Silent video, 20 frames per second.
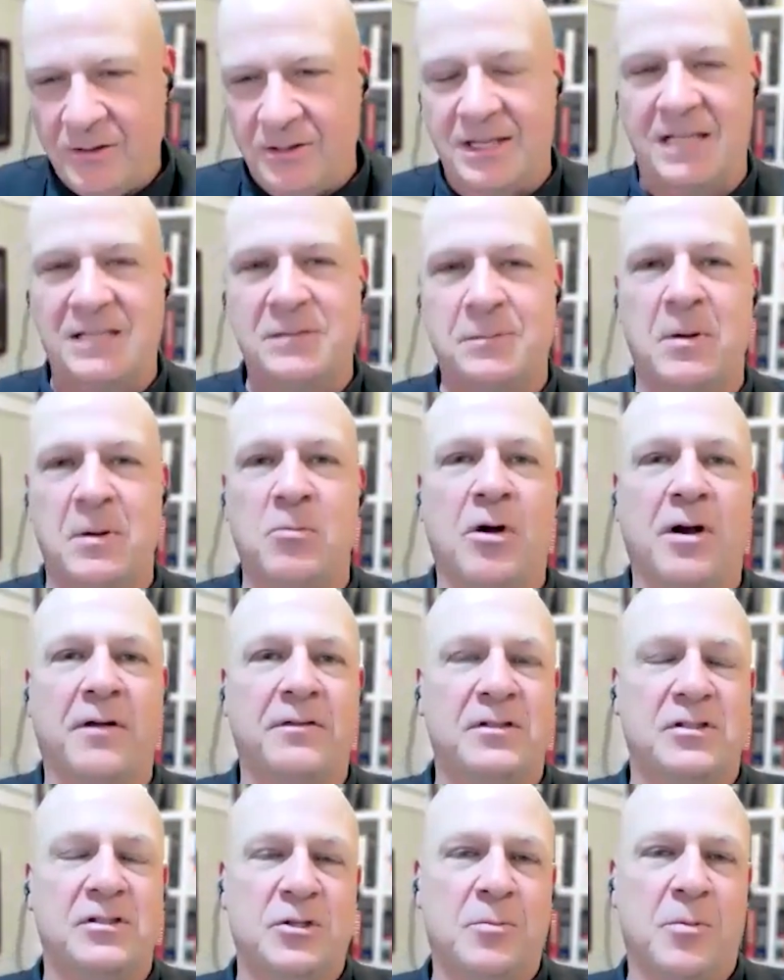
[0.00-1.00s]
look, that's been one of
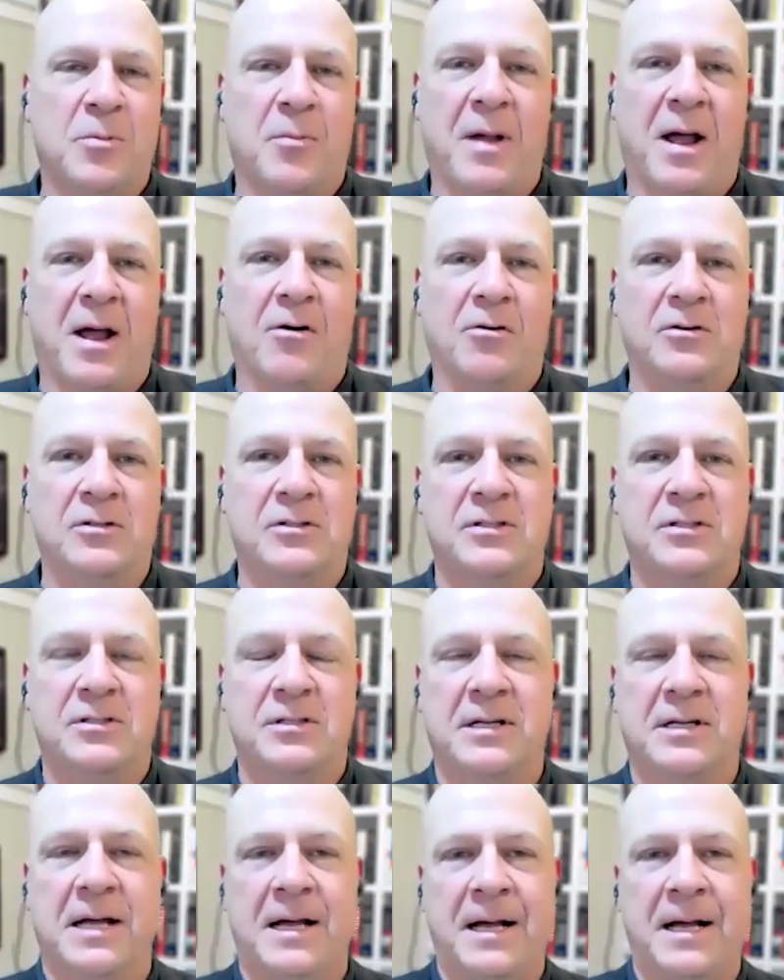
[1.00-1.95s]
his superpowers